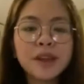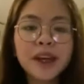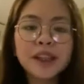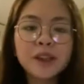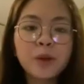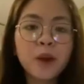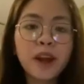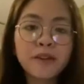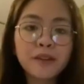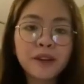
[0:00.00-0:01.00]
guide you in
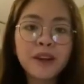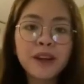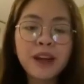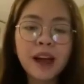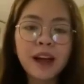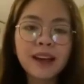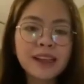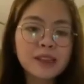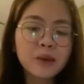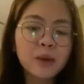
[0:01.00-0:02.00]
whatever
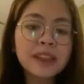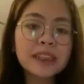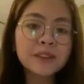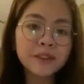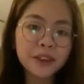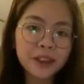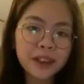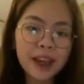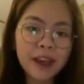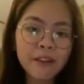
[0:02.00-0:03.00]
His will is for your
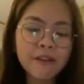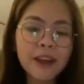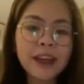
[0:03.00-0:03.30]
life.